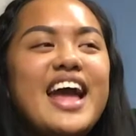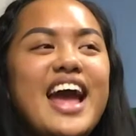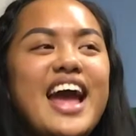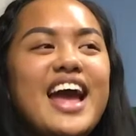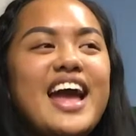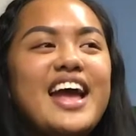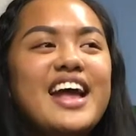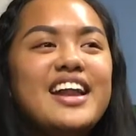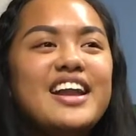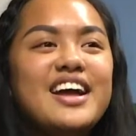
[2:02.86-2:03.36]

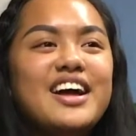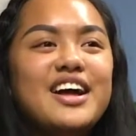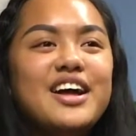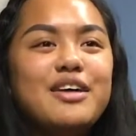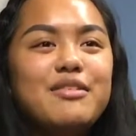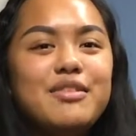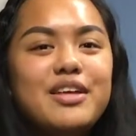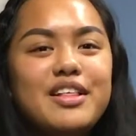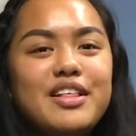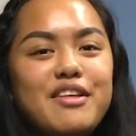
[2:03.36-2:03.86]
and
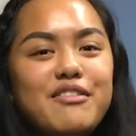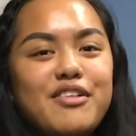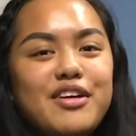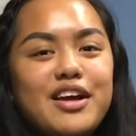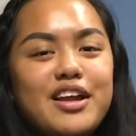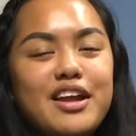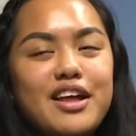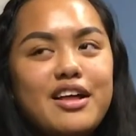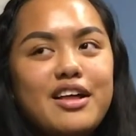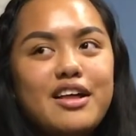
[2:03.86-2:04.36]
he's never
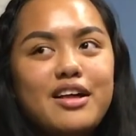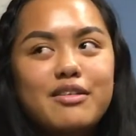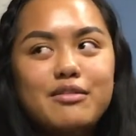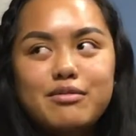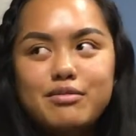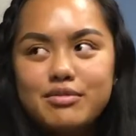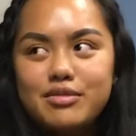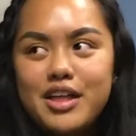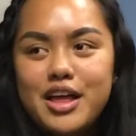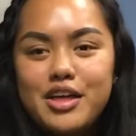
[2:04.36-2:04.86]
gonna
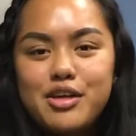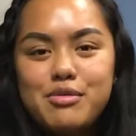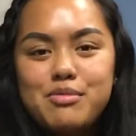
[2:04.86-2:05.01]
let